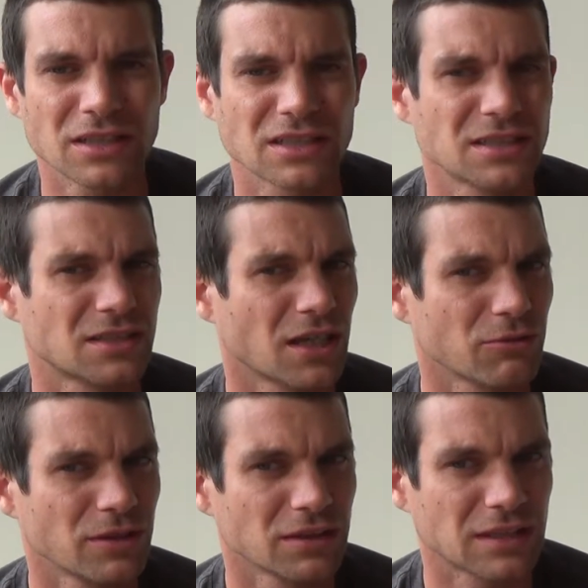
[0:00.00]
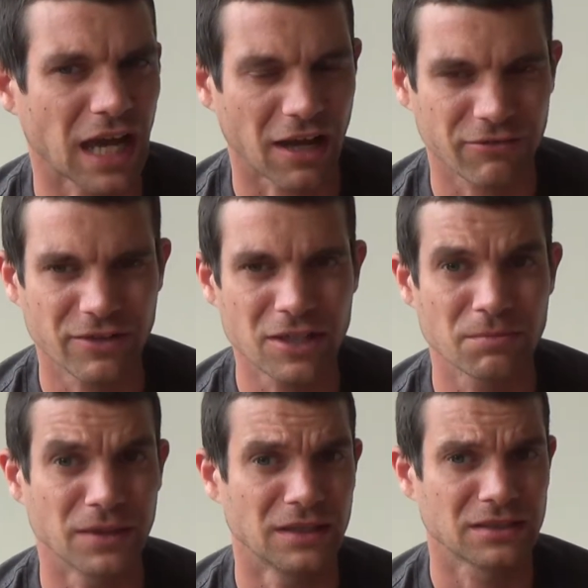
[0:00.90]
because it's not real taffy,
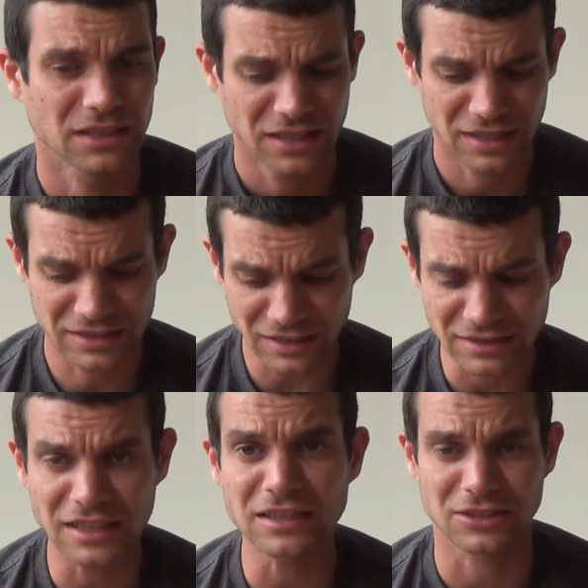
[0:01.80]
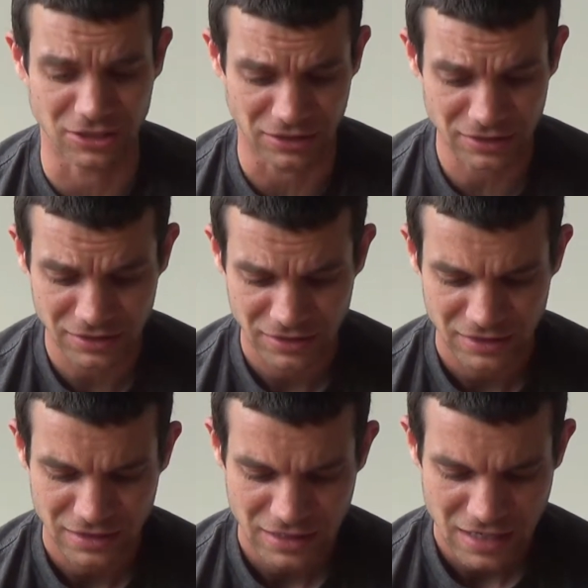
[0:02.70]
but it does taste good.
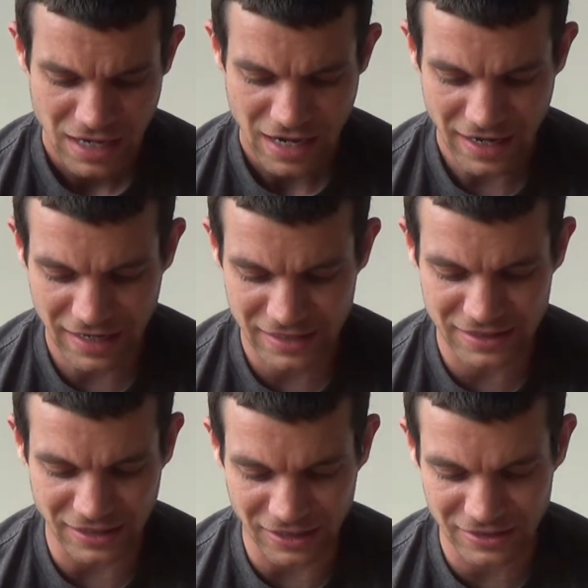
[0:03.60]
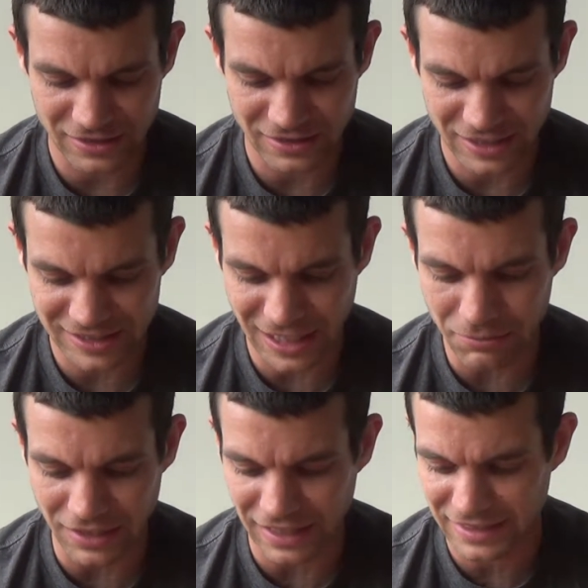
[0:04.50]
And on the same
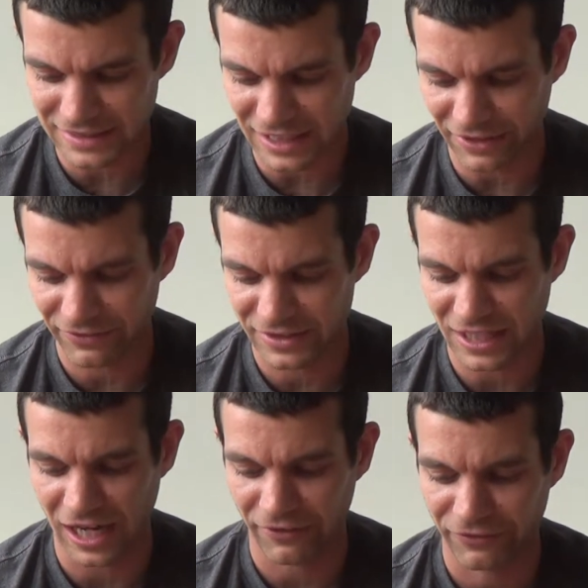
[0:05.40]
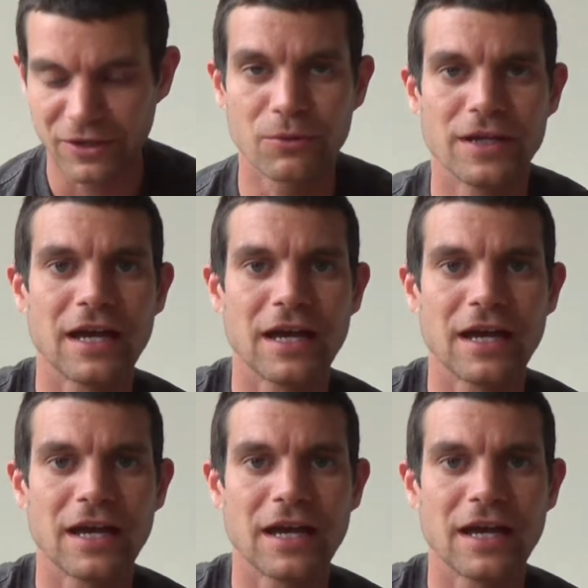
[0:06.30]
line as Laffy Taffy, we